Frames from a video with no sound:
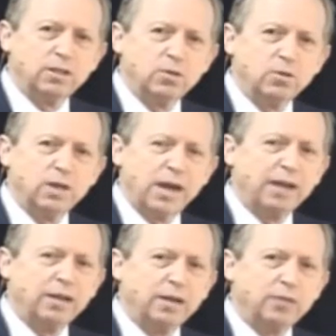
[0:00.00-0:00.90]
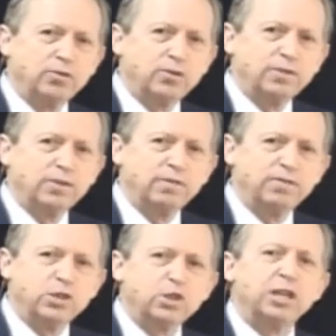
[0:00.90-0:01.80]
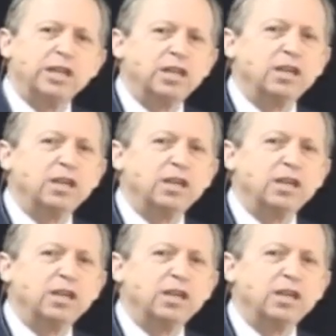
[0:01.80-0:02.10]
that no guideline perfectly fits